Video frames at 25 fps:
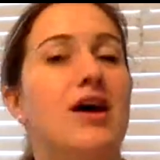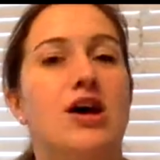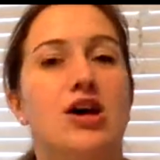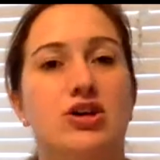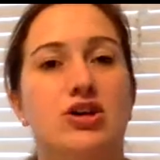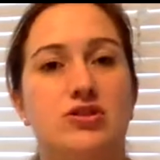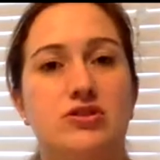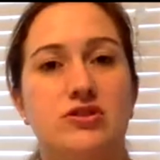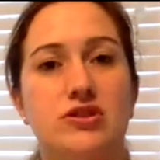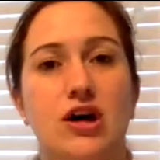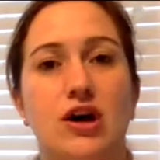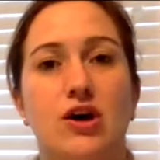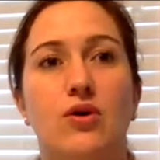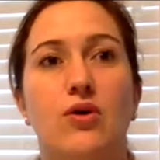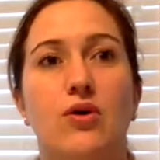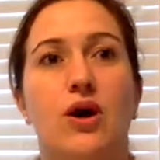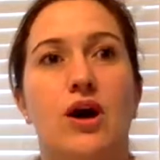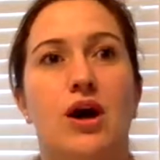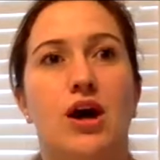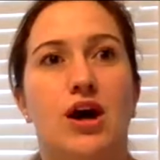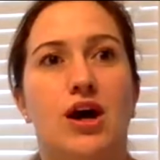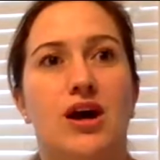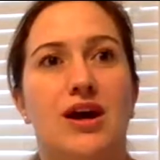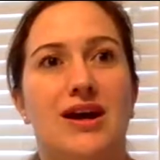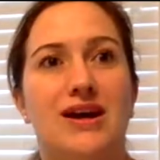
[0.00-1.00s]
So
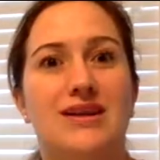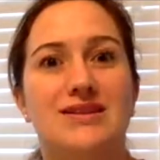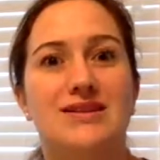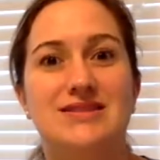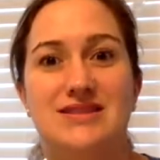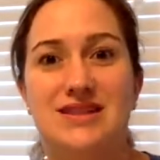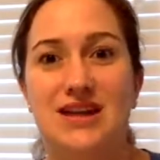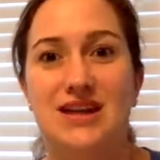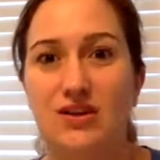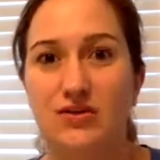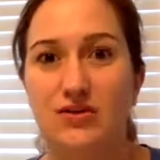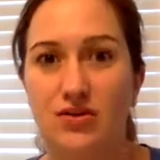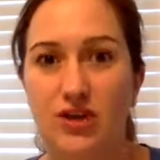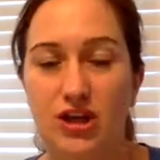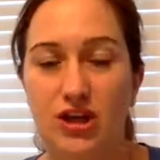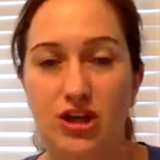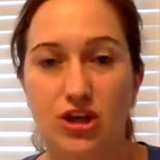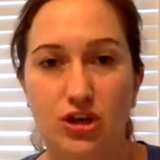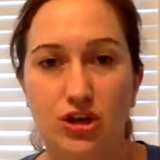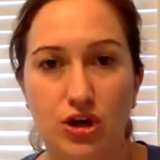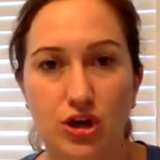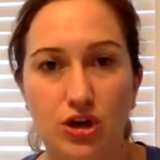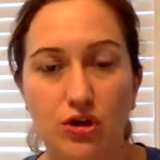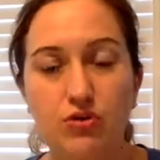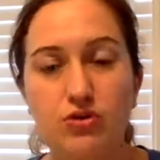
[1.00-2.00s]
instead of getting
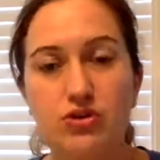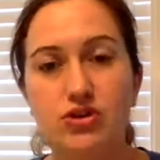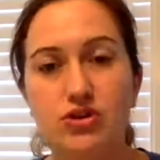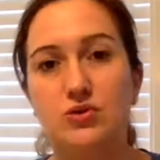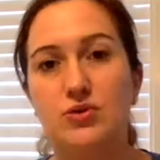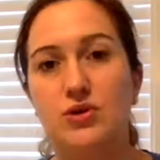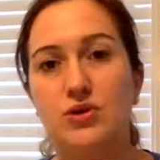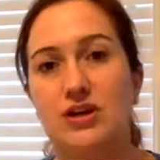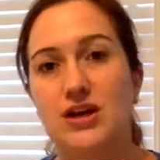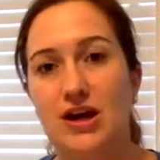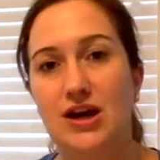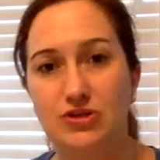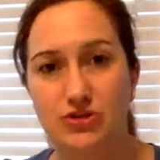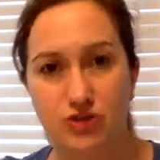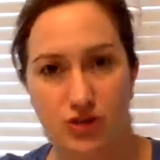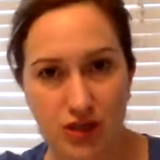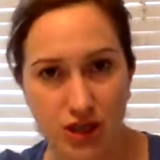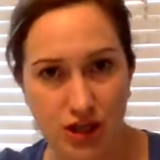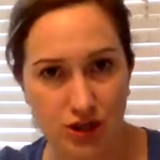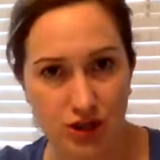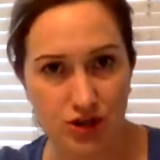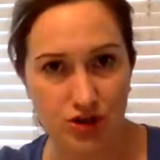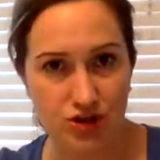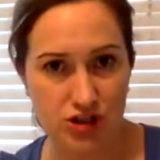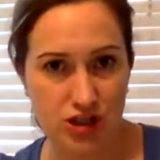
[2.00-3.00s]
Coke, you are now
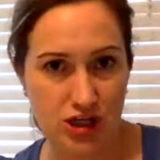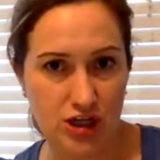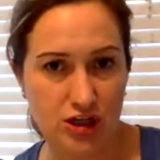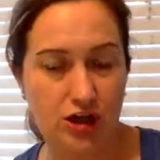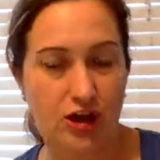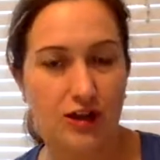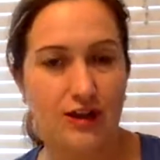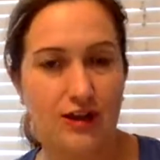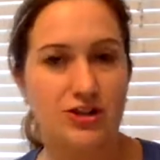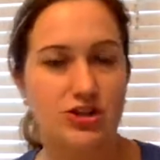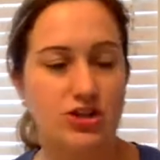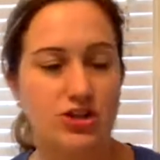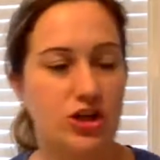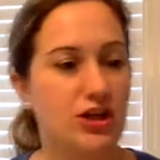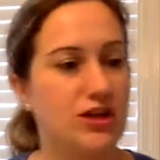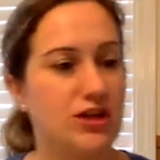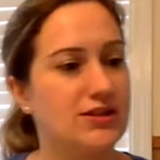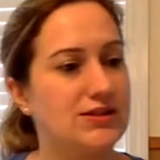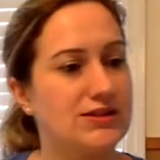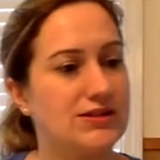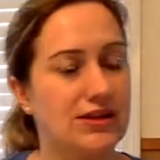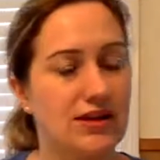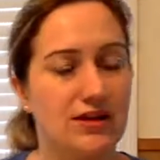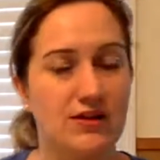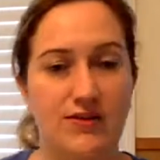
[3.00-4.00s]
drinking your Shakeology.
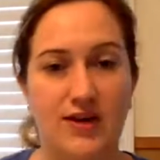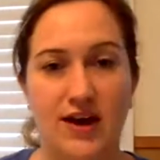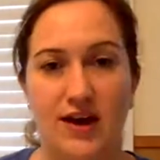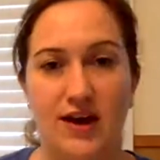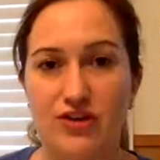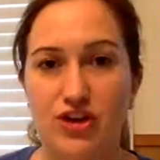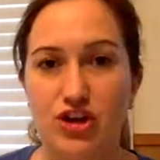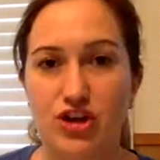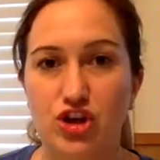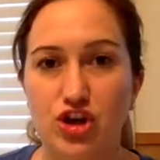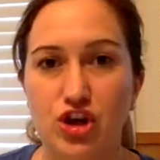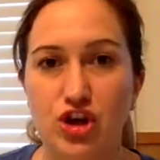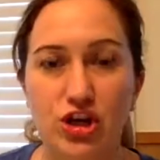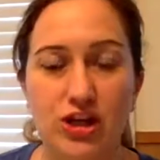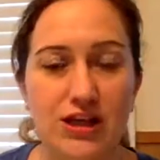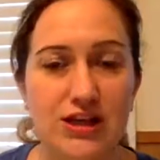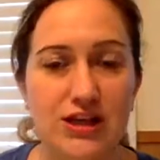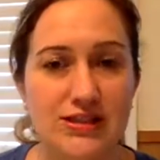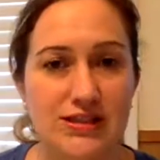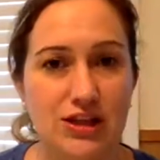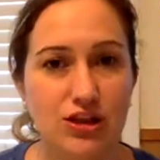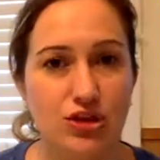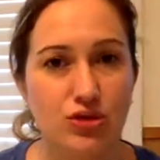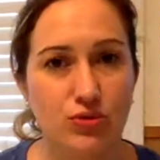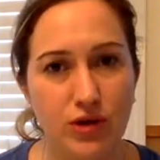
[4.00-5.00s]
Instead of having cookies
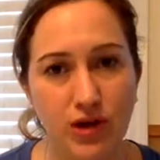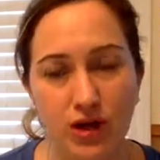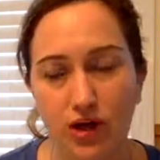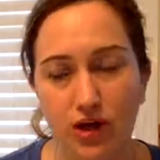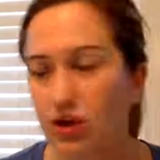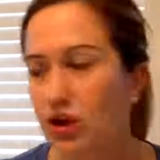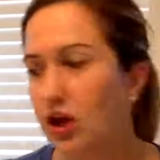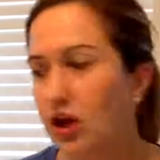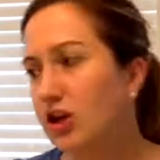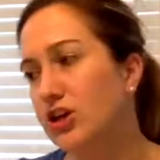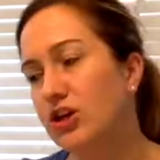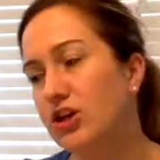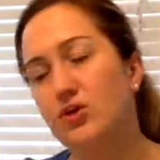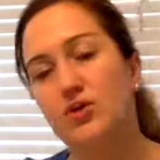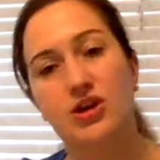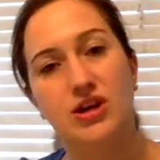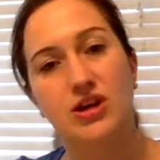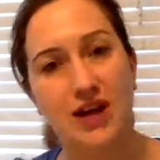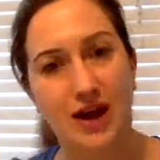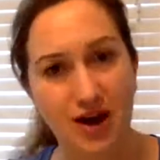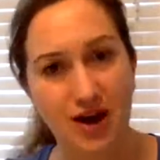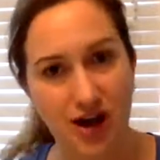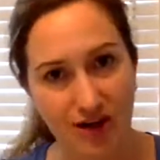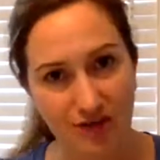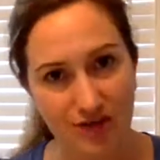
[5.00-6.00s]
at 3 o'clock, you are
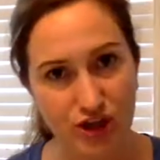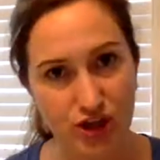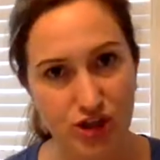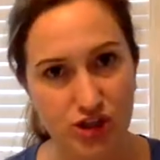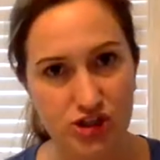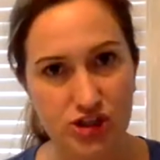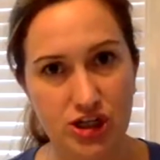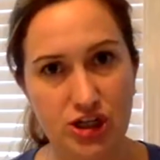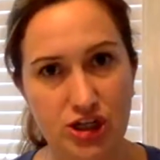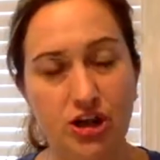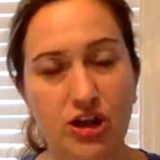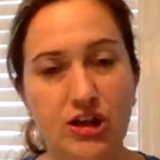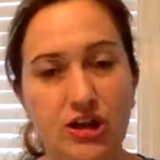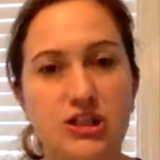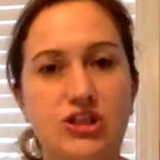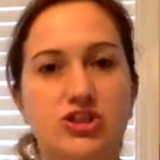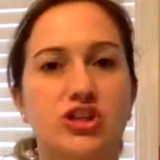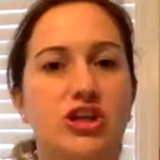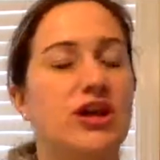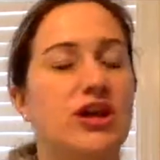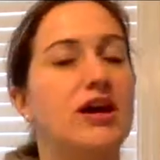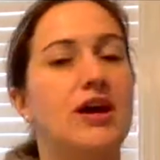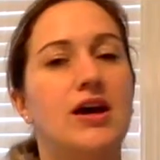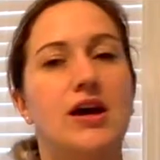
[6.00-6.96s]
now having your Shakeology.